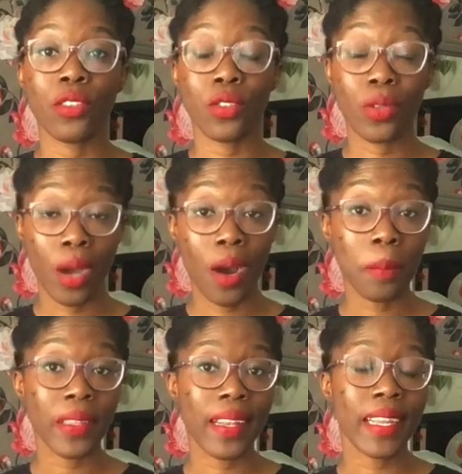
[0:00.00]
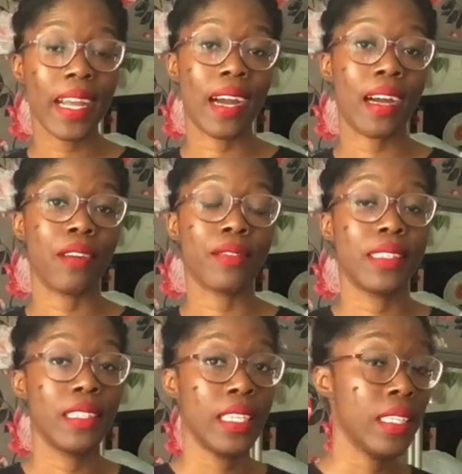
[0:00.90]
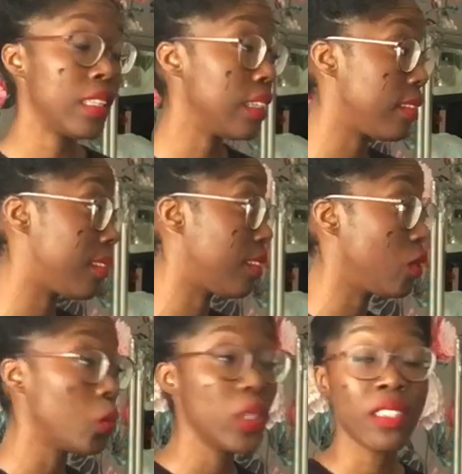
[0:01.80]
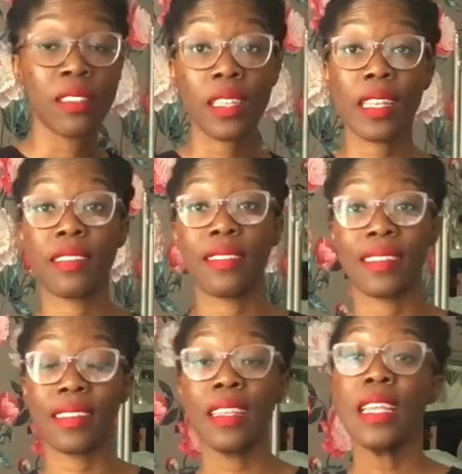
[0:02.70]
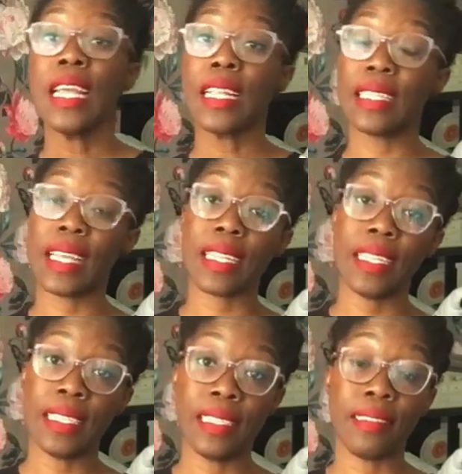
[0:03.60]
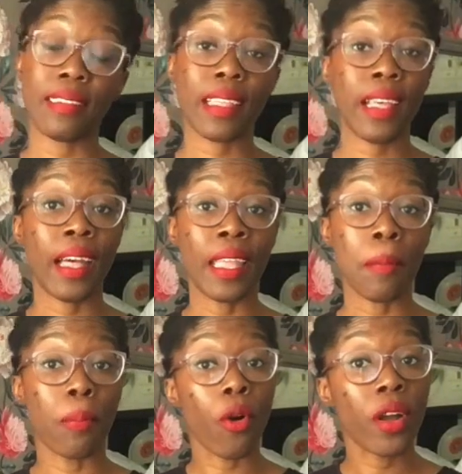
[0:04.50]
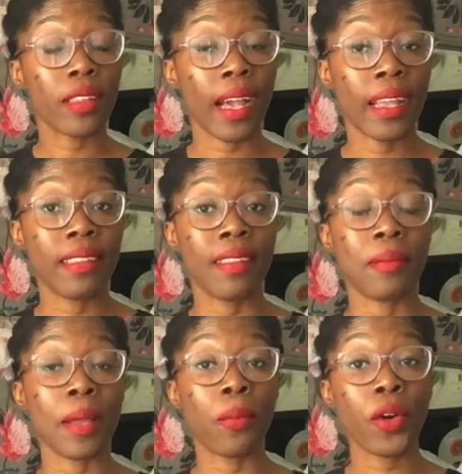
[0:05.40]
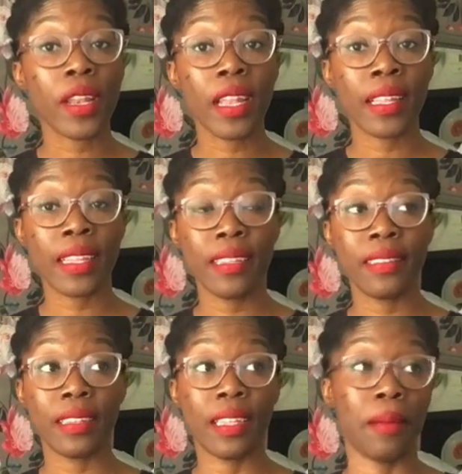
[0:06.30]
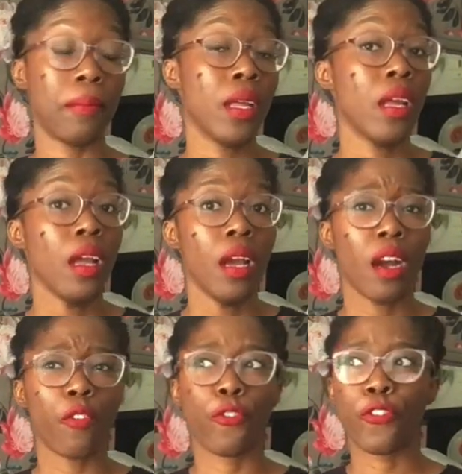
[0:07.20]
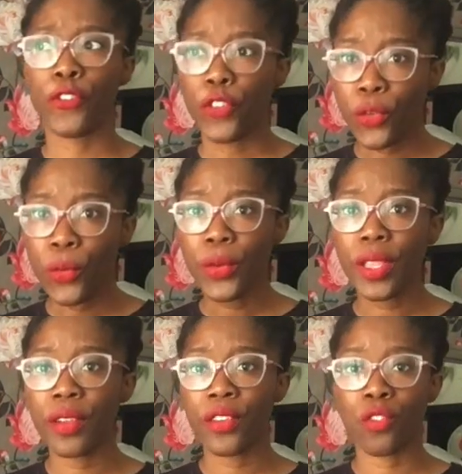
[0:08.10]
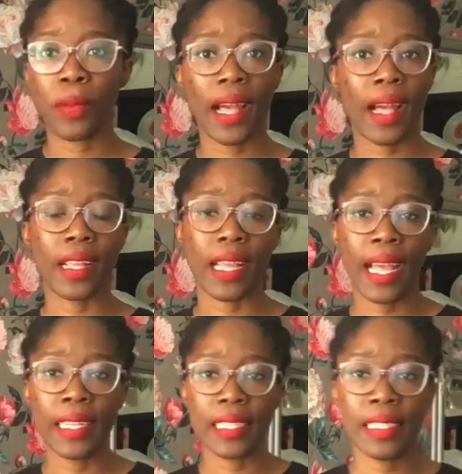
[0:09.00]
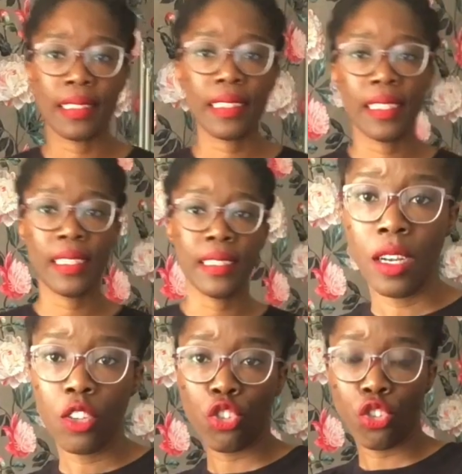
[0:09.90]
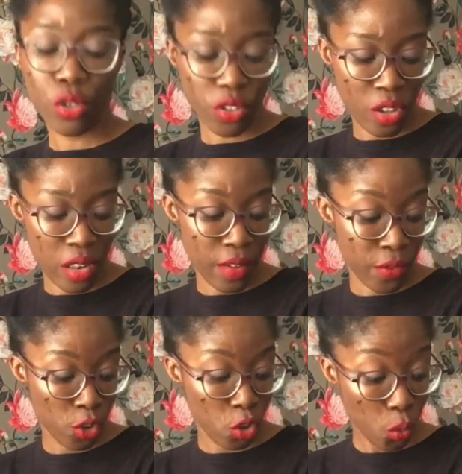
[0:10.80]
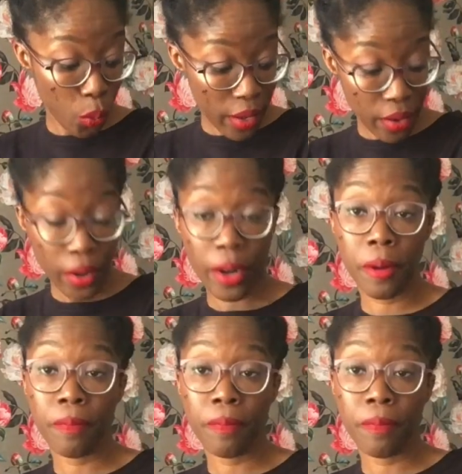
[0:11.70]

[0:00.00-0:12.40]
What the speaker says: top that I have in this week's selection that is a bought item. I bought it at H&M a few years back, and it is short sleeve sweater